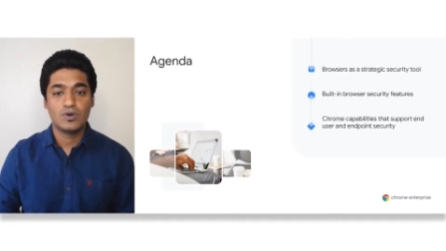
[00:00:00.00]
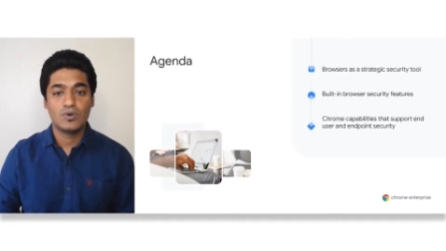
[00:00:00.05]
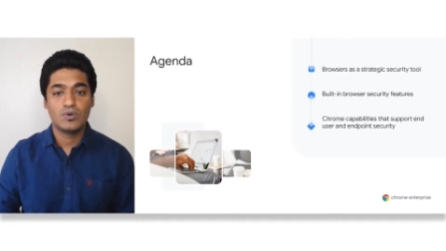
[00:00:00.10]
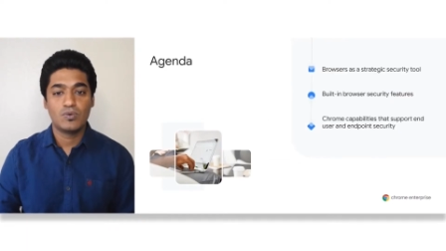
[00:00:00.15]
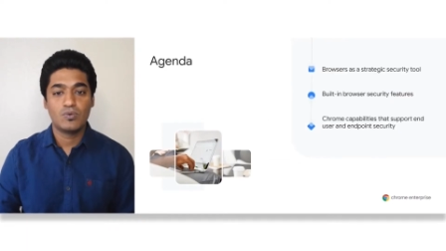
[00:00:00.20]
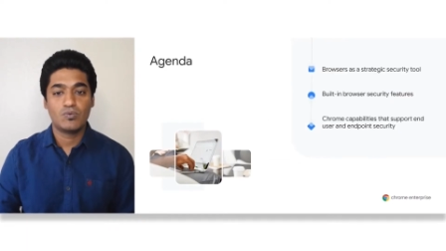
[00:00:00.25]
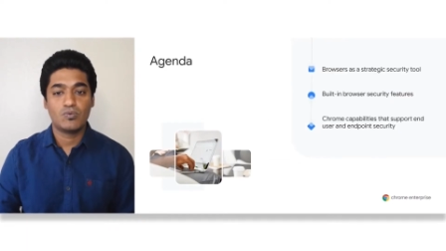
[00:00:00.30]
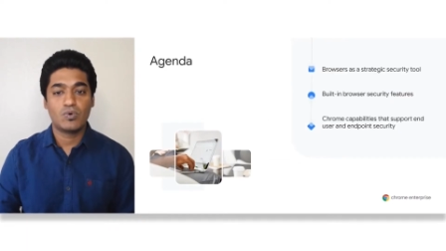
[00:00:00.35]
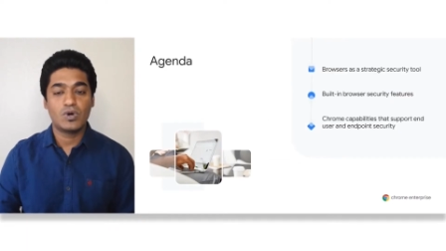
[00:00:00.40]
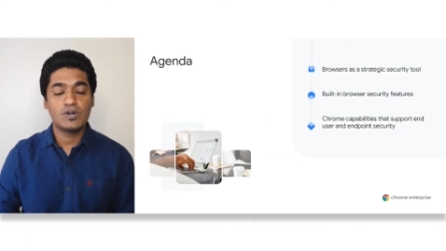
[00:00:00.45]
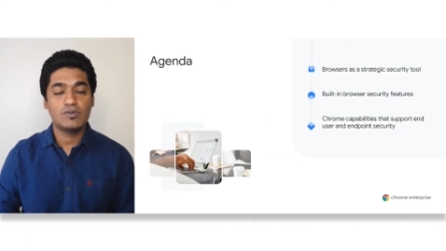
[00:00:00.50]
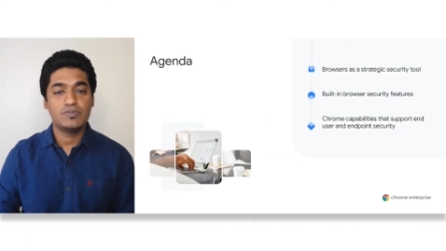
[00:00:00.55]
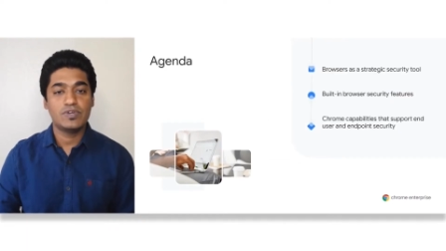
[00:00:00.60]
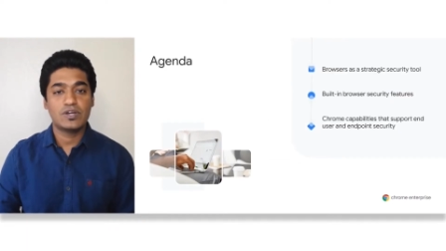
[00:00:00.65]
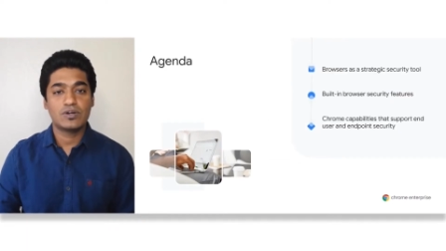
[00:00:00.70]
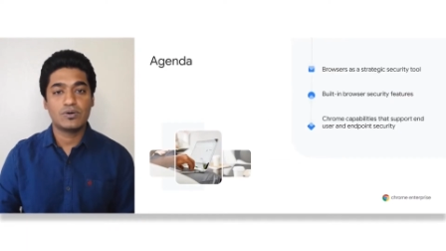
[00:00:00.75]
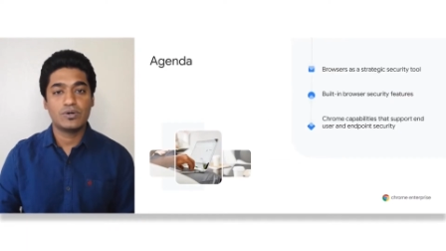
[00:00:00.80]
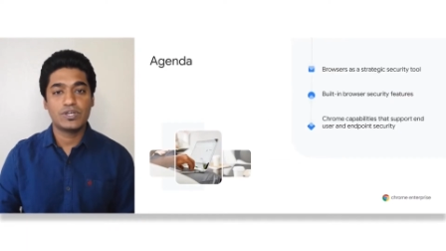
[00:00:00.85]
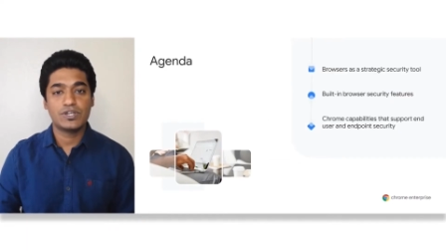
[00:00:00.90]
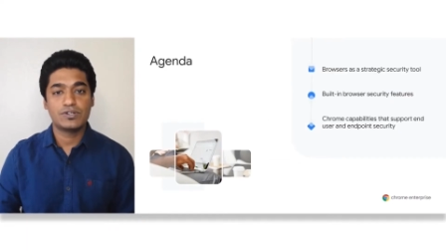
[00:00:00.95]
What we are
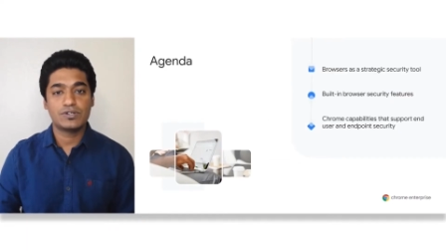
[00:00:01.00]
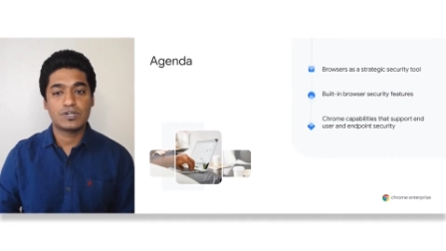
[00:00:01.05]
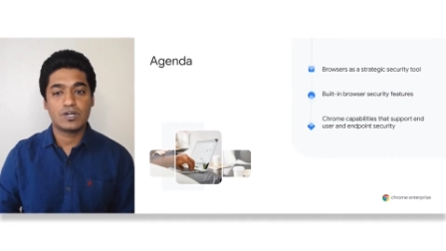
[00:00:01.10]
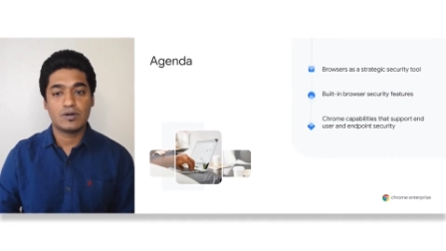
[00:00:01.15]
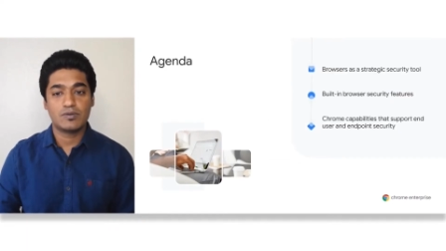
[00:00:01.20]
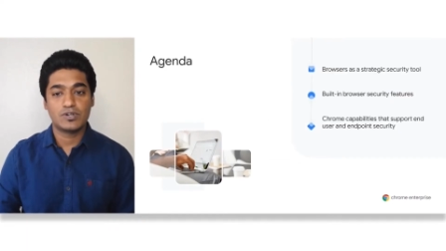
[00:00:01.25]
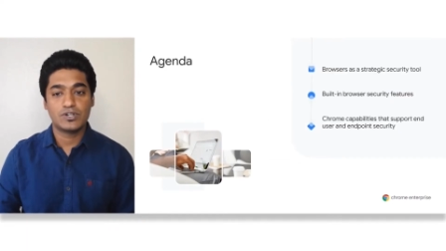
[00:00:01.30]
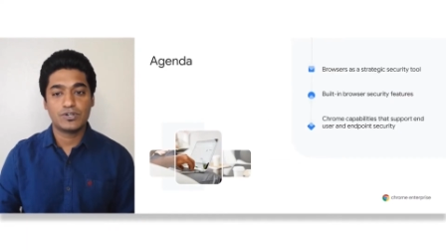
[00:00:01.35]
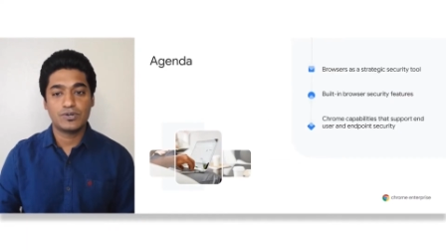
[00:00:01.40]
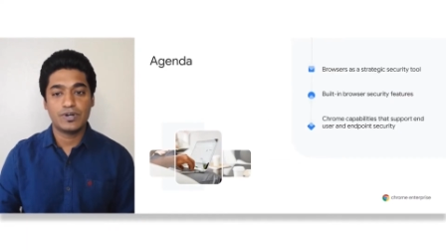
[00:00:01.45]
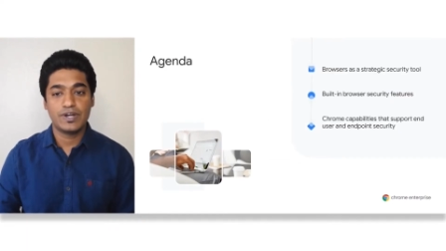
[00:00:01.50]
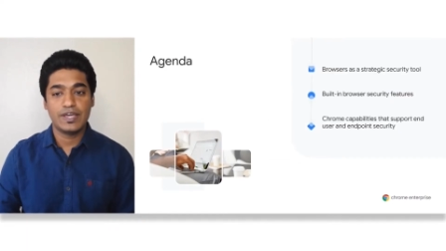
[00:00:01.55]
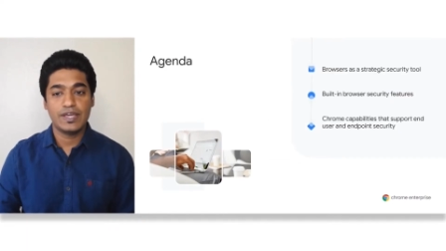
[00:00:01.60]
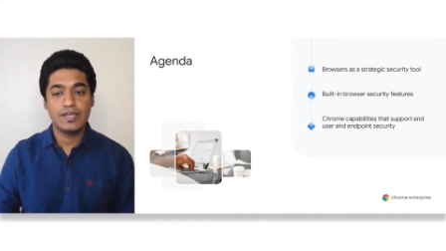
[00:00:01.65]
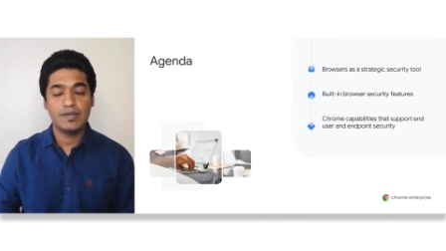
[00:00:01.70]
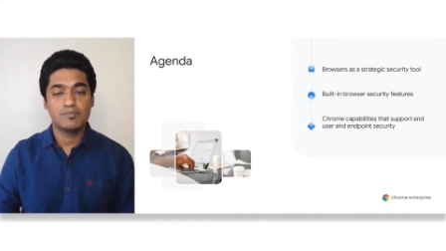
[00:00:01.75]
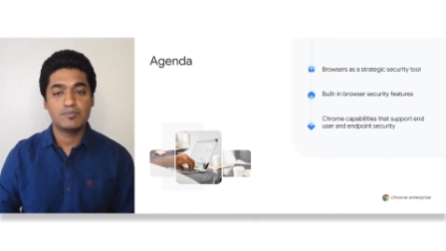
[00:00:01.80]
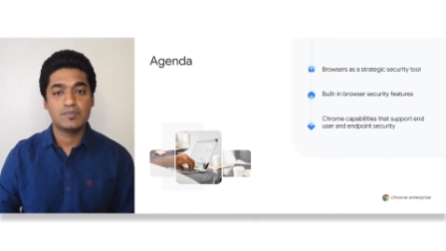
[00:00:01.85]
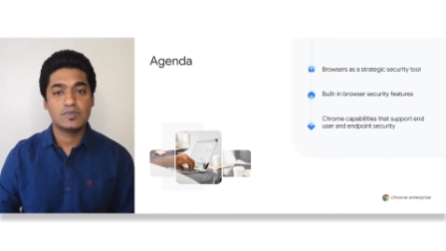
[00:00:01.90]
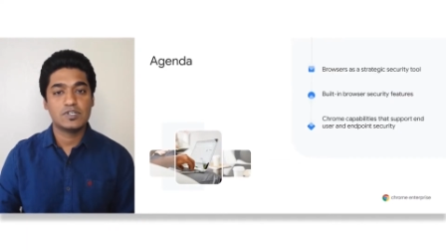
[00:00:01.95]
going to cover
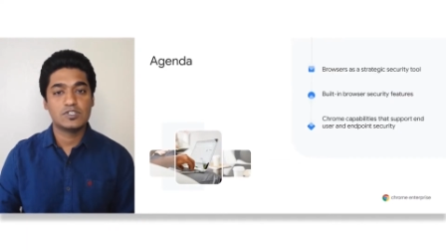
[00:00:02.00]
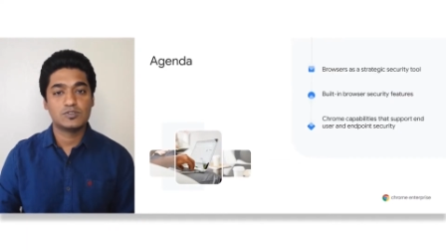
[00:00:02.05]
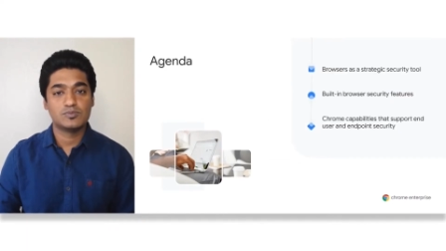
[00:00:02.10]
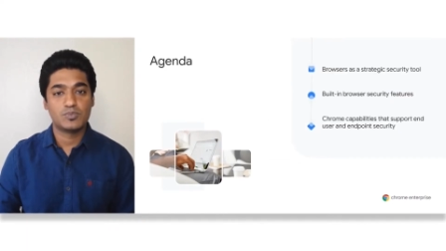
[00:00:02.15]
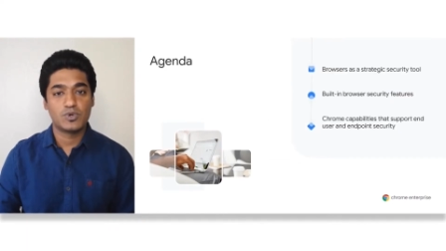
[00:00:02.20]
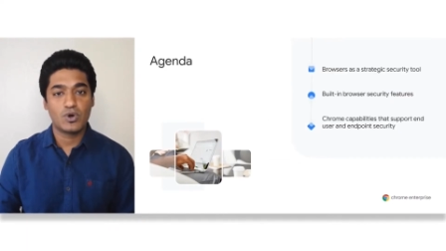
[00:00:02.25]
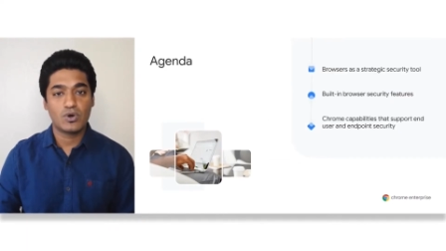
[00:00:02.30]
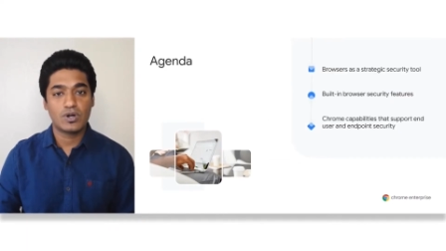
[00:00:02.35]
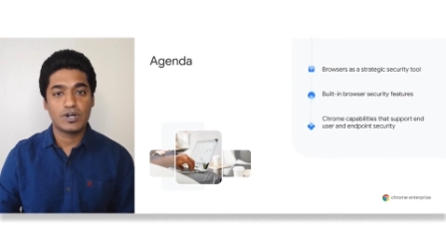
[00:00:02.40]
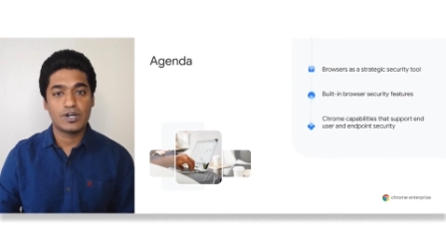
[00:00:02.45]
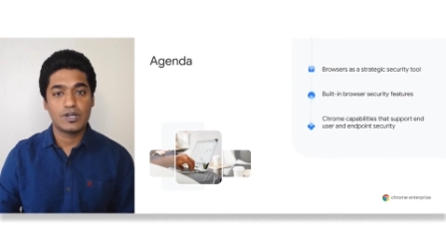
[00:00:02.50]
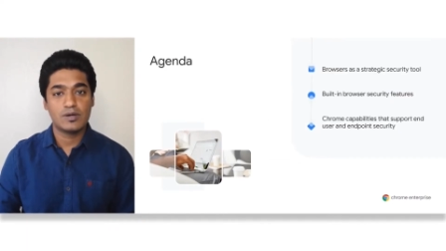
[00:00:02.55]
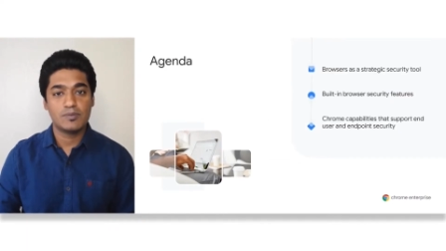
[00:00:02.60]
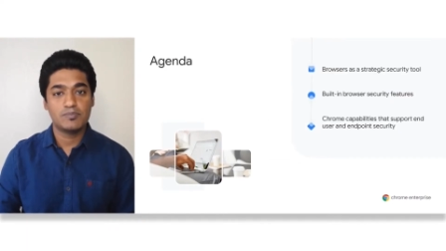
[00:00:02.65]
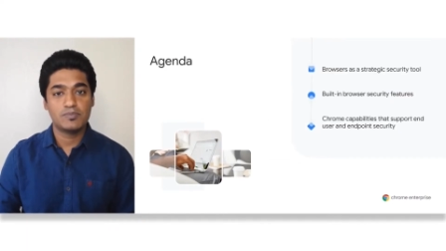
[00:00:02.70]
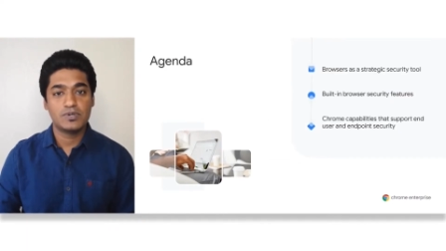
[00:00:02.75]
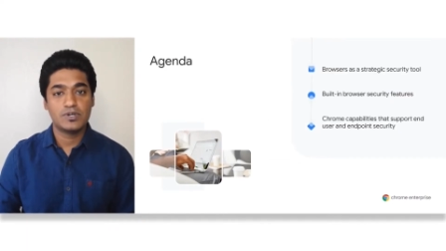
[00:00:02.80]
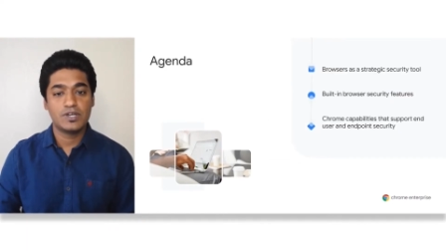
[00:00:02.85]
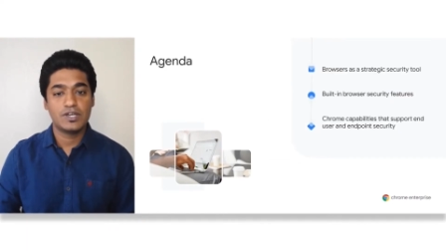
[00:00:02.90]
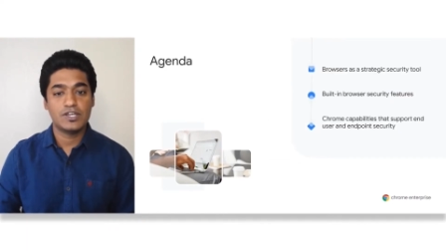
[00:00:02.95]
today is broken
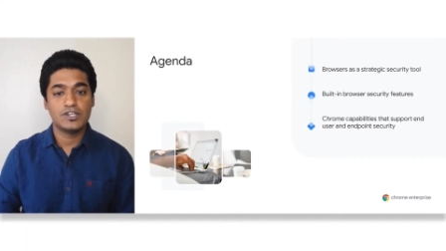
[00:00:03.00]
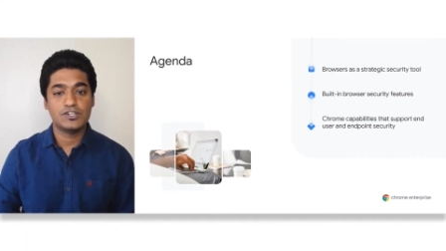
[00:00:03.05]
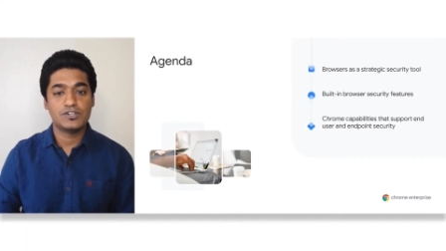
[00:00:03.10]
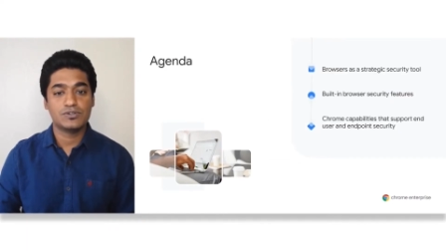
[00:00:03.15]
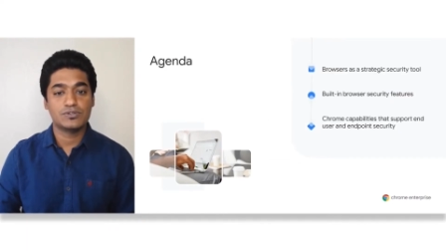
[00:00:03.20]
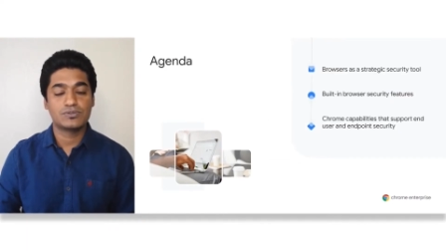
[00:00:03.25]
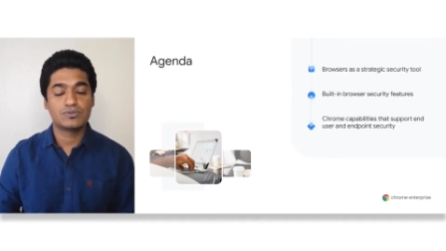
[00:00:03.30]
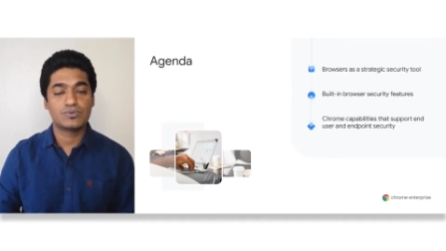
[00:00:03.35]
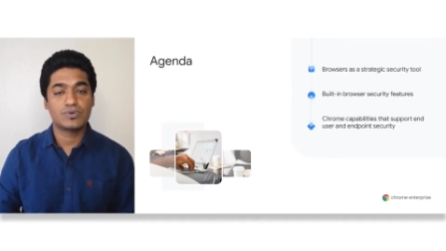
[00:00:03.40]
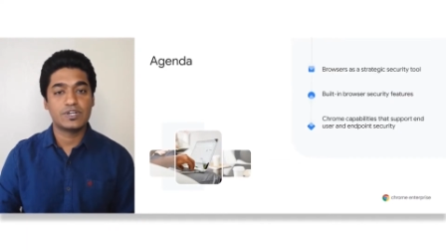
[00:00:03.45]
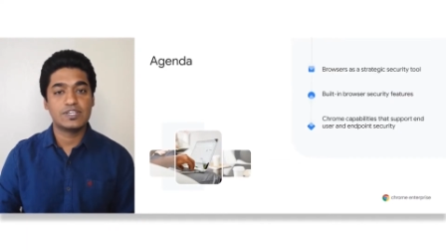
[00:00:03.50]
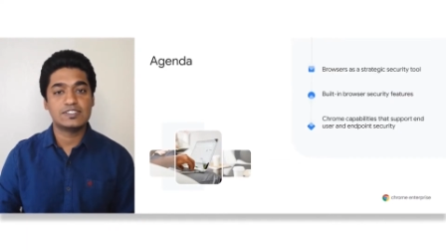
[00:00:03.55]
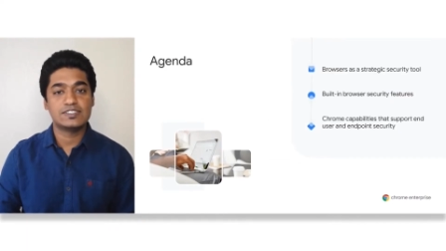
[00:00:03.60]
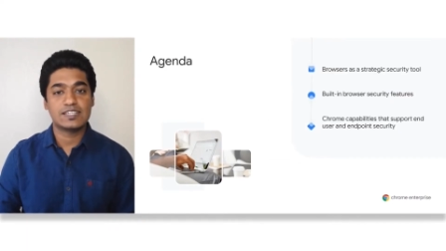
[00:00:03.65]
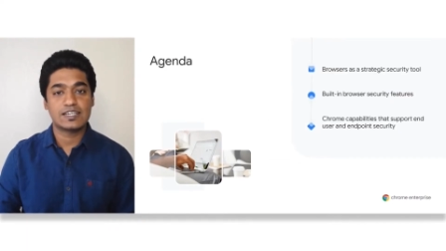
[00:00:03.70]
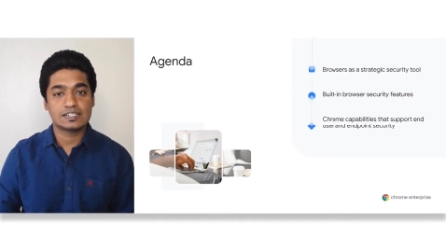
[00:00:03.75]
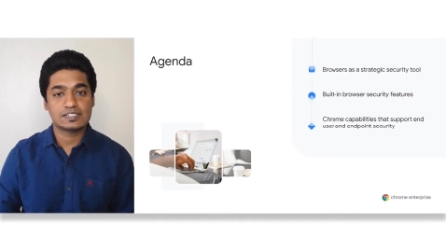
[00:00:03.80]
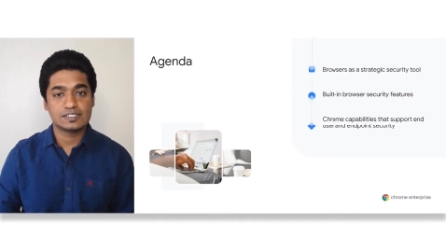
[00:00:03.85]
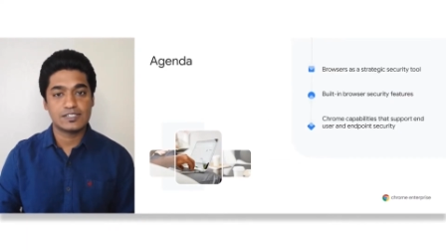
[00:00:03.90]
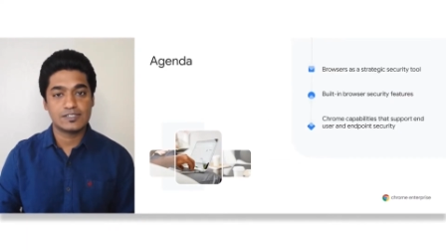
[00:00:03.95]
up into three
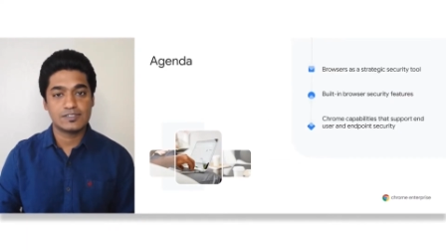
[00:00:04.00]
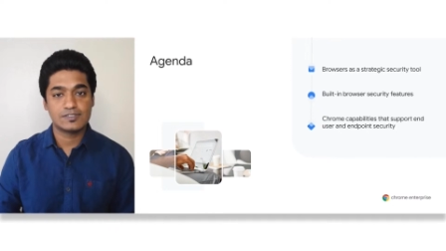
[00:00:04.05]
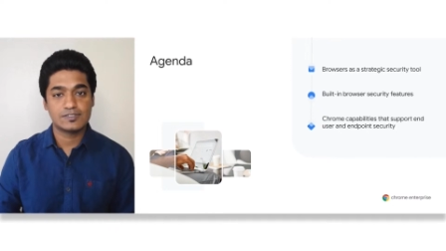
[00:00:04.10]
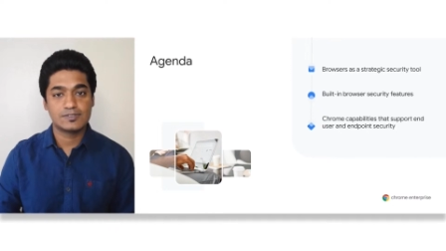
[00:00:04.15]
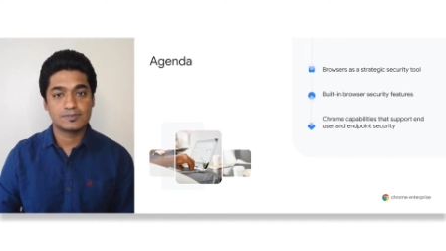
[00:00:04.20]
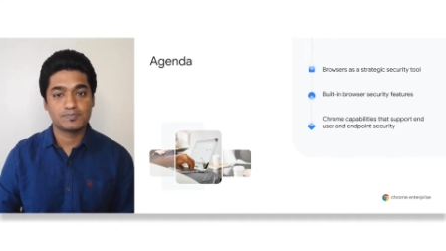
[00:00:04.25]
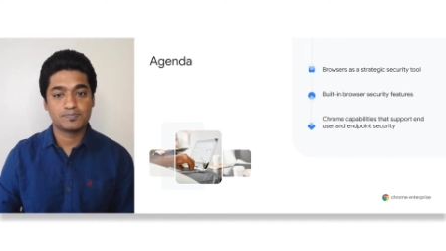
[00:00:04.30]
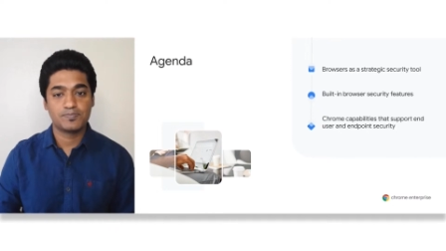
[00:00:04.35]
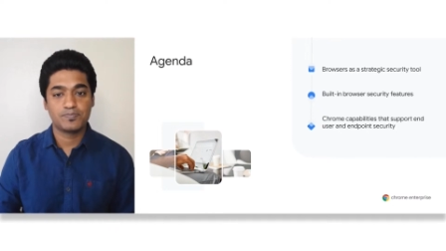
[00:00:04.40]
sections.